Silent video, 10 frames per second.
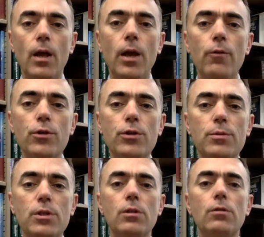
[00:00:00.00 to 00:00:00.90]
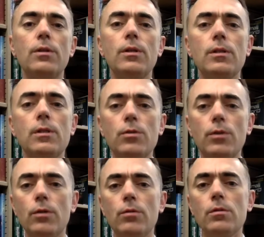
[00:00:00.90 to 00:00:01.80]
If we substitute this into
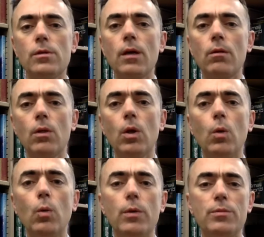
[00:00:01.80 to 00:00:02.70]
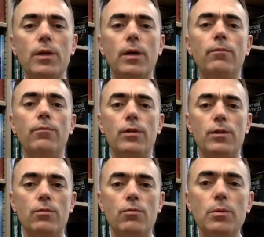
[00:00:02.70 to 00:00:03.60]
Newton's second law, we obtain for the
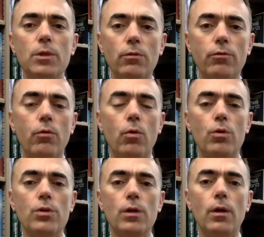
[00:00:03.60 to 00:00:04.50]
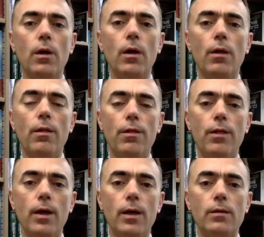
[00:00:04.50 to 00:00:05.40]
centripetal force
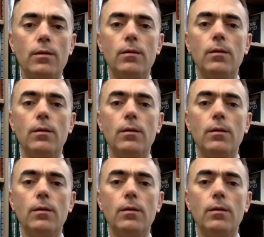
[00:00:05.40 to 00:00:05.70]
that